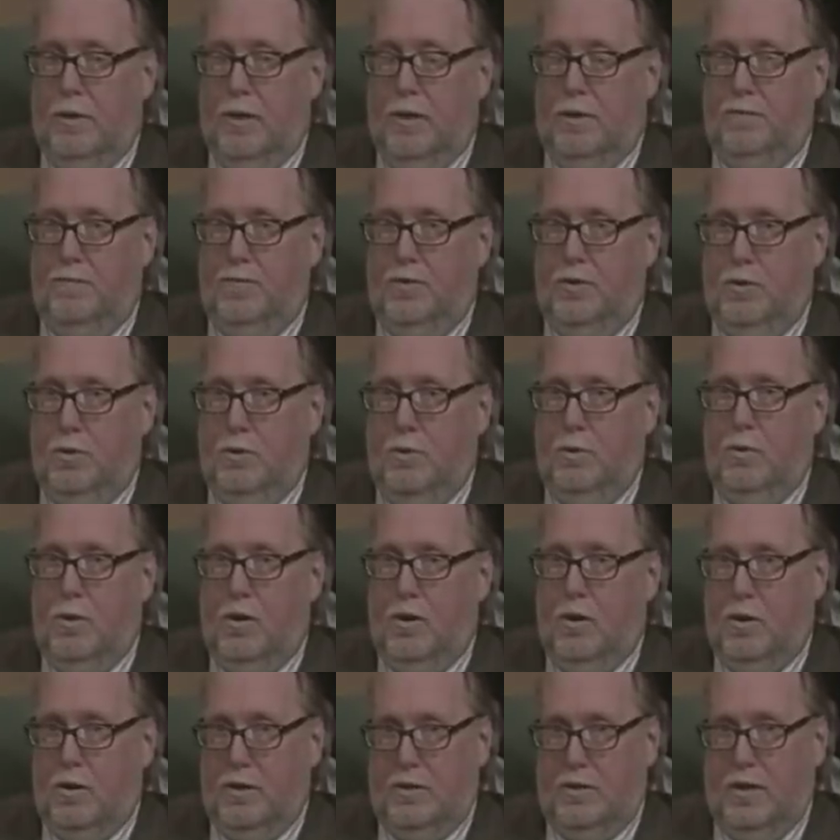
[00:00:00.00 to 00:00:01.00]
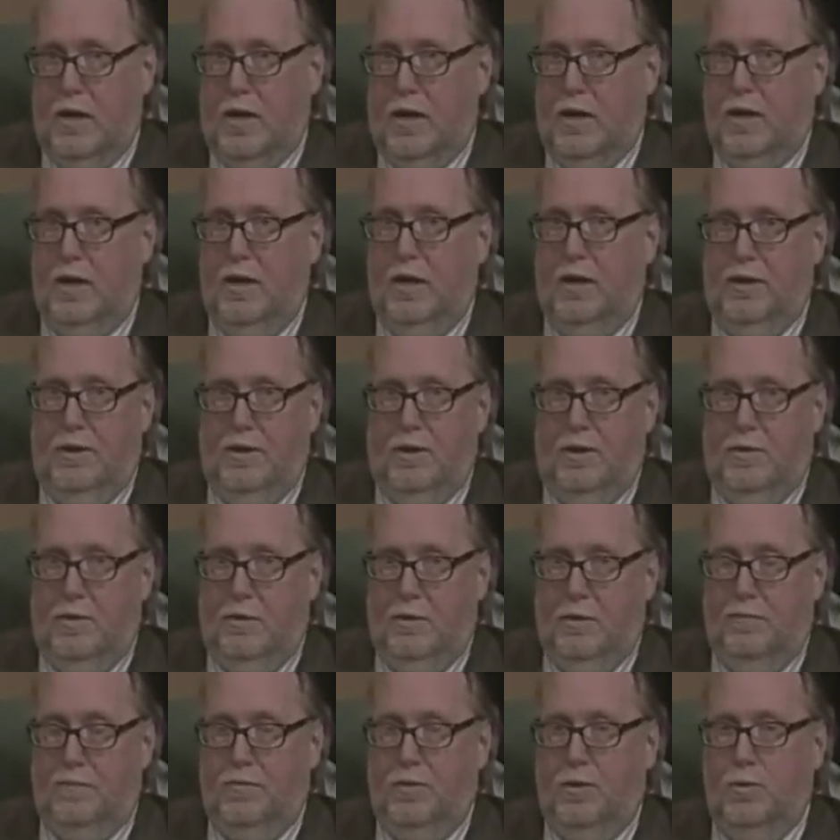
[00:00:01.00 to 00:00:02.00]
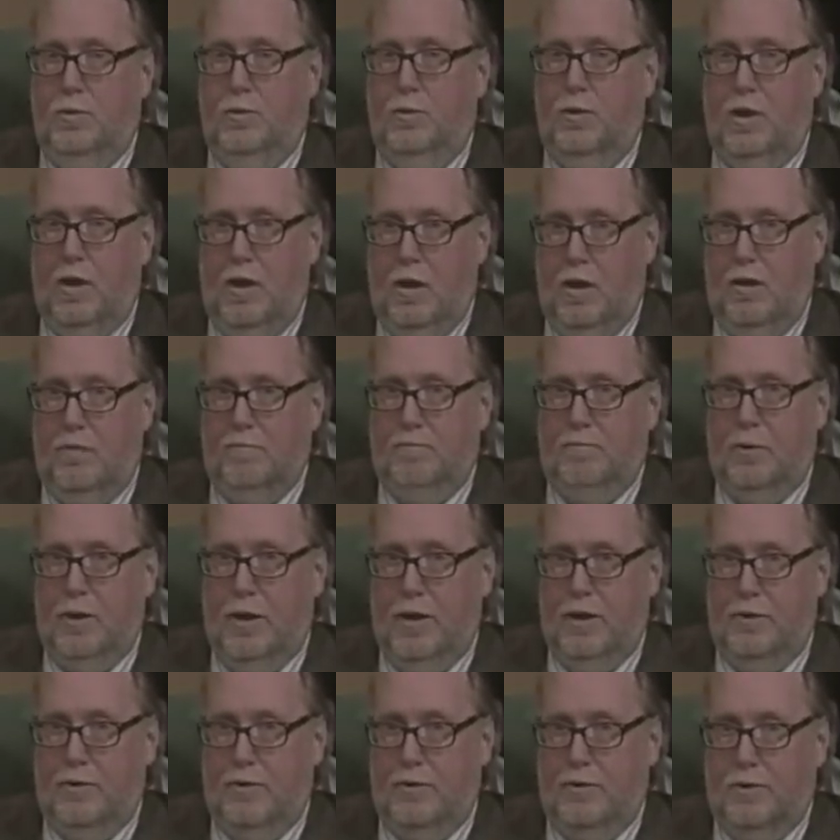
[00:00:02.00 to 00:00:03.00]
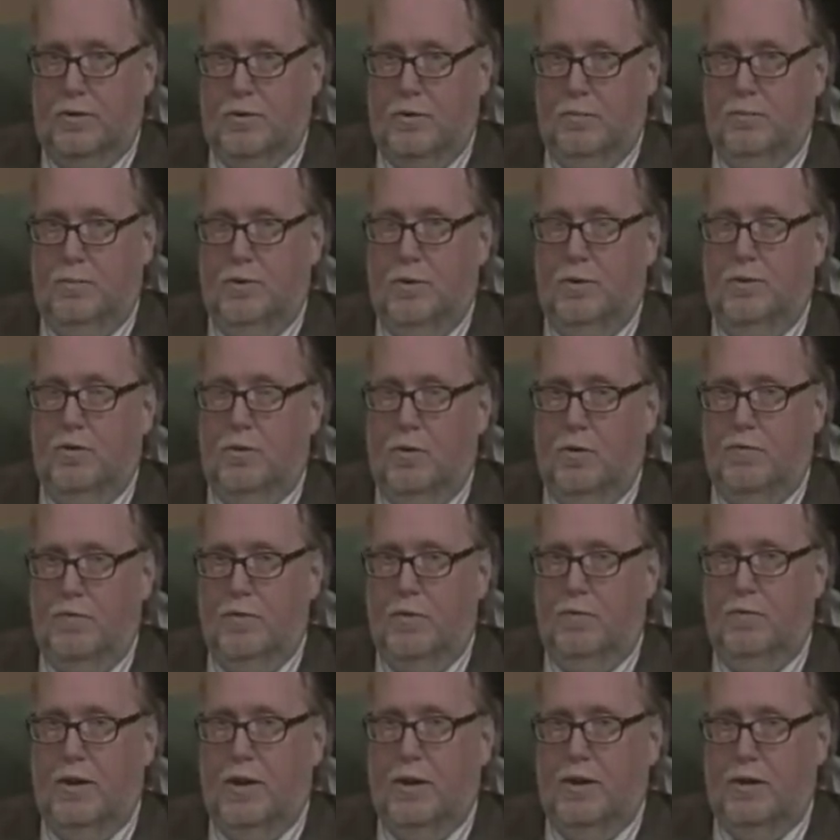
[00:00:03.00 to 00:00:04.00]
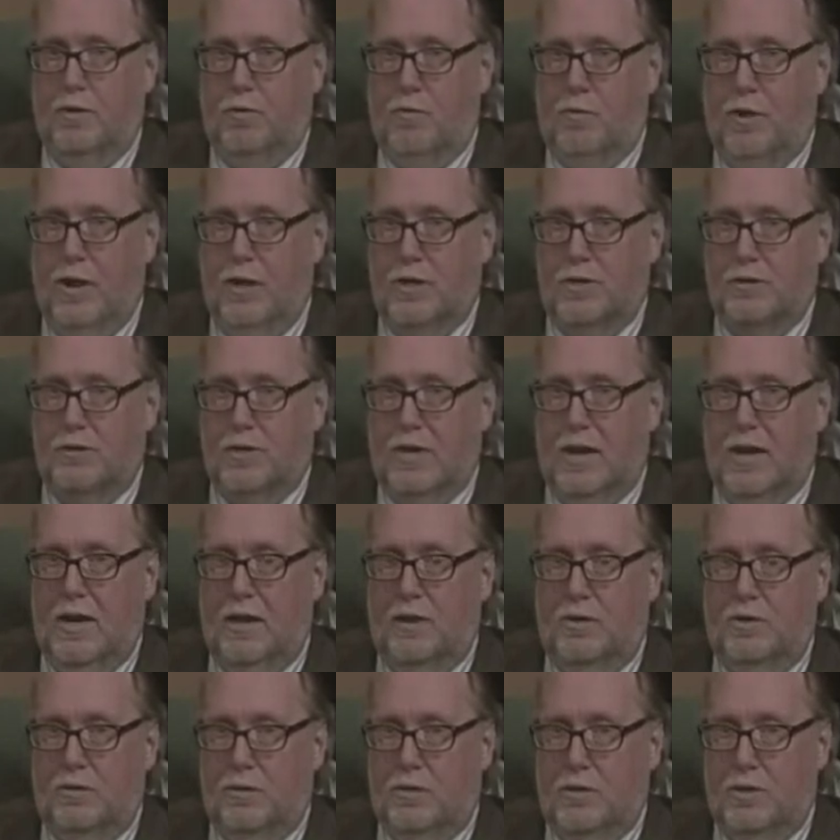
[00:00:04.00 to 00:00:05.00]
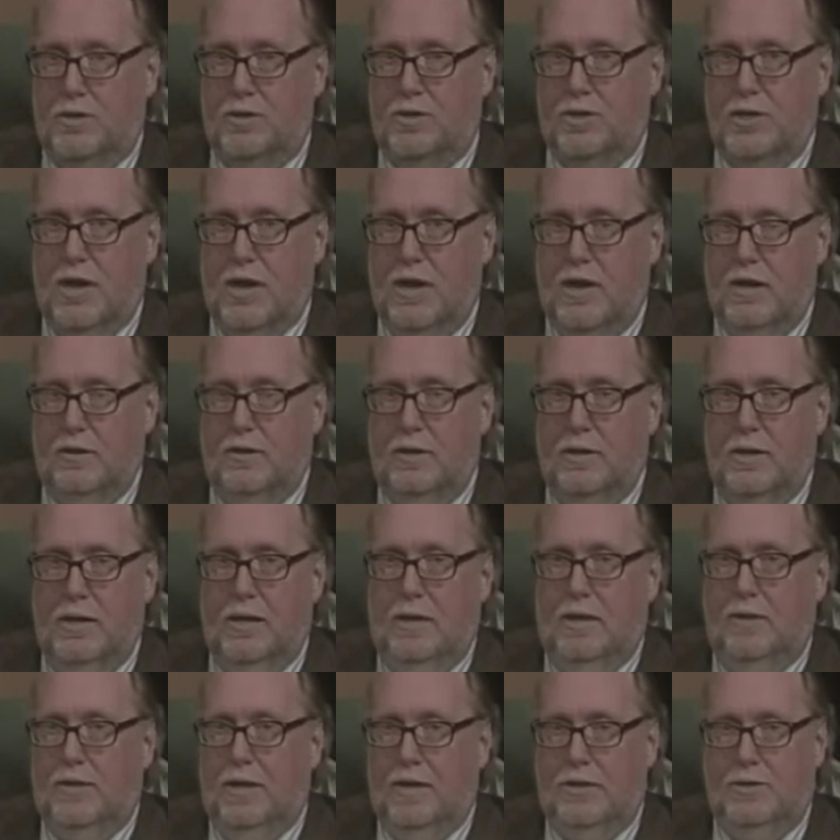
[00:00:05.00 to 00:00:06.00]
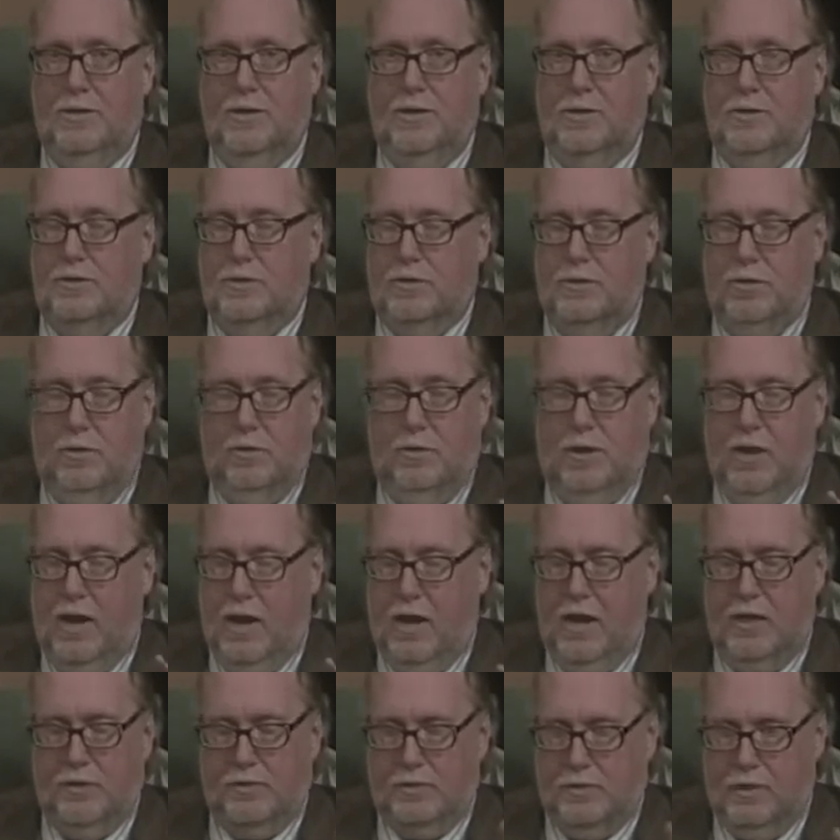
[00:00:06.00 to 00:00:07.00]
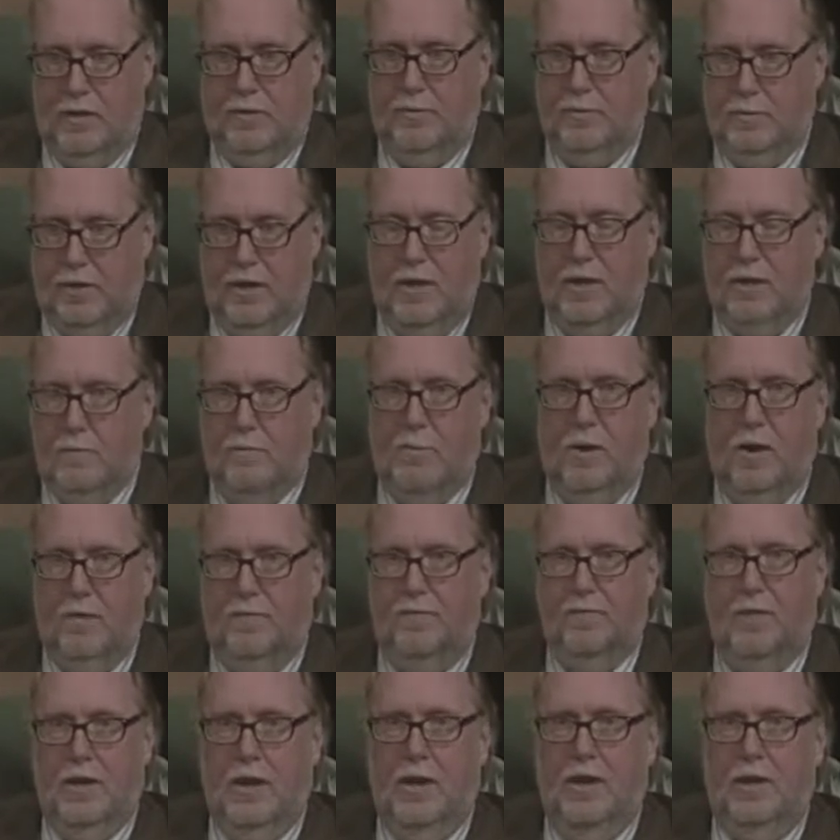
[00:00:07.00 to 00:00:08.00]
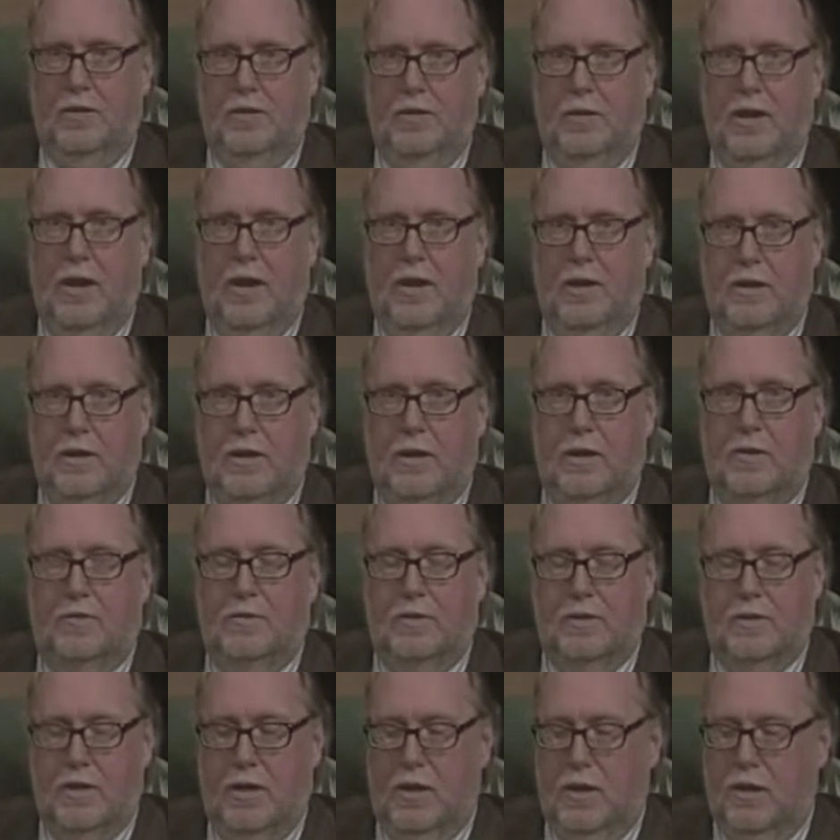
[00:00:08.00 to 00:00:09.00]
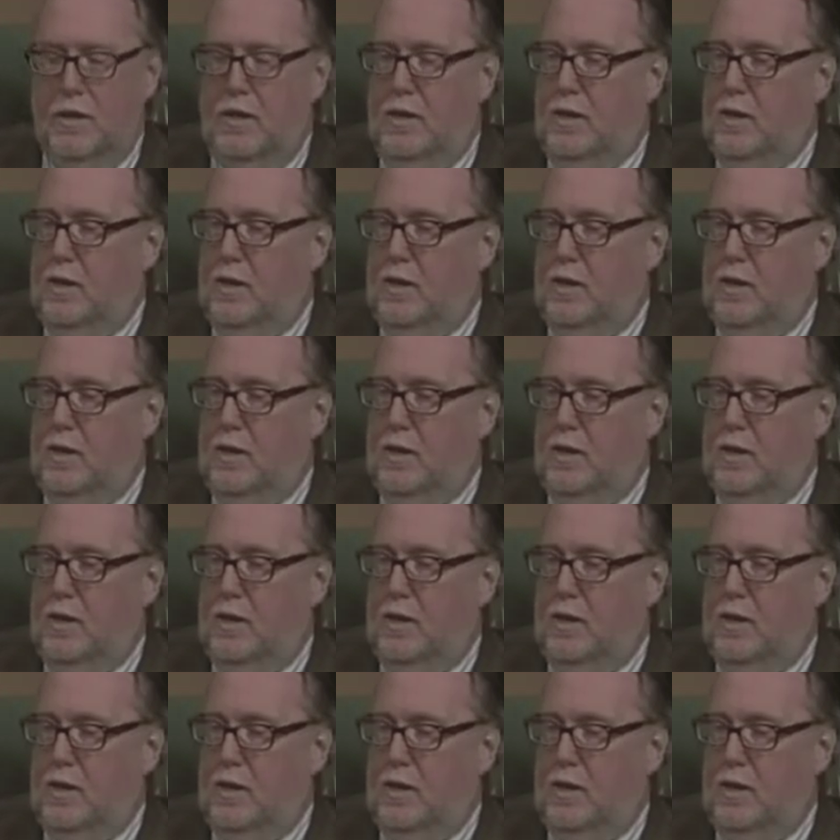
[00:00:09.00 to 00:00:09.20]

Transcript: If you are a techie at all, if you love playing on your computer, if you've got a grandchild or a child that just you can't seem to get them off the internet and everything,